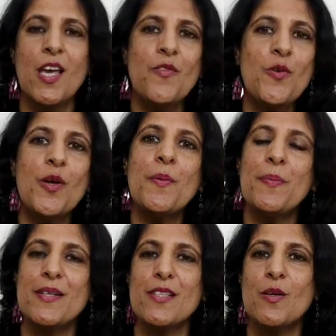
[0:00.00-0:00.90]
If you are a
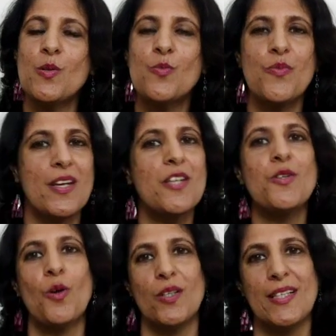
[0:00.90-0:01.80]
person who is very
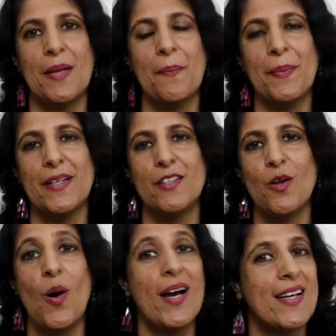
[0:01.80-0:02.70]
short-tempered
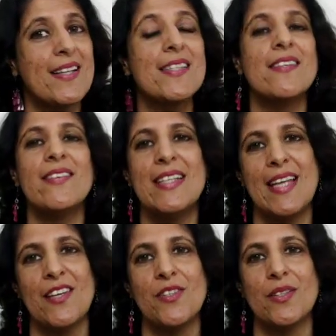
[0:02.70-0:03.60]
or aggressive in
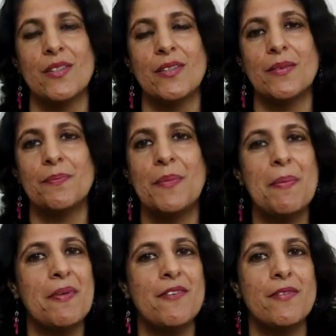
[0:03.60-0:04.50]
nature,
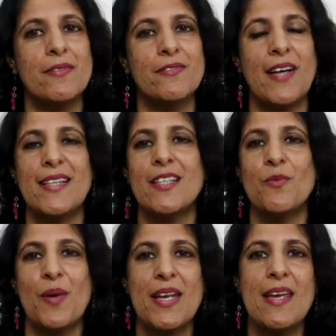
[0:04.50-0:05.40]
people find
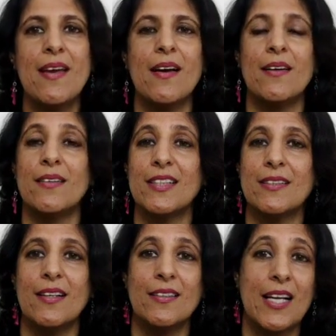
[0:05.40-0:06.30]
it very
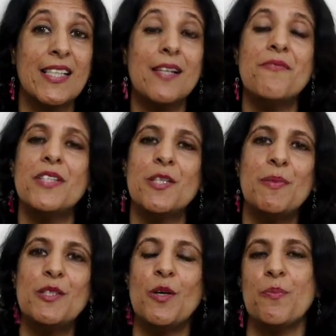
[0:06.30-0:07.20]

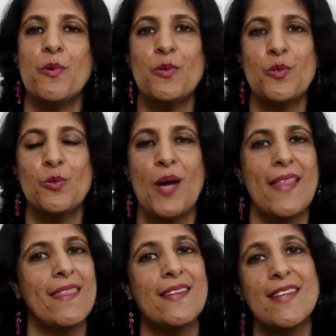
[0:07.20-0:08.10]
uncomfortable to approach you
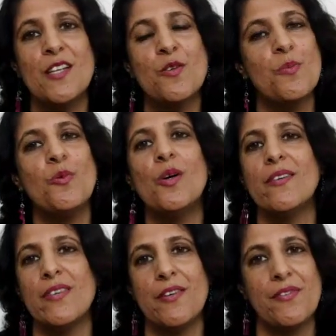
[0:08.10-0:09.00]
and they tend to move
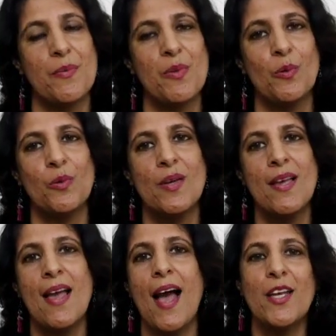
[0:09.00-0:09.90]
away from you
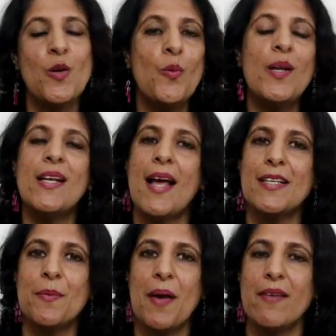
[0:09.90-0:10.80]
and you will
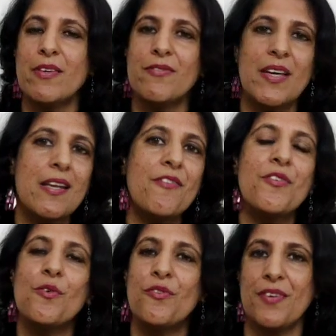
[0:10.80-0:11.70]
end up having very
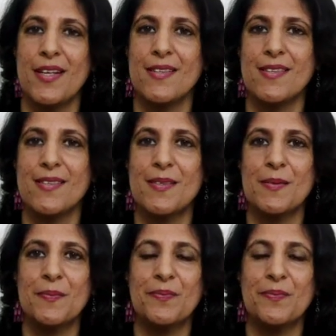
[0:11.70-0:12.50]
few friends.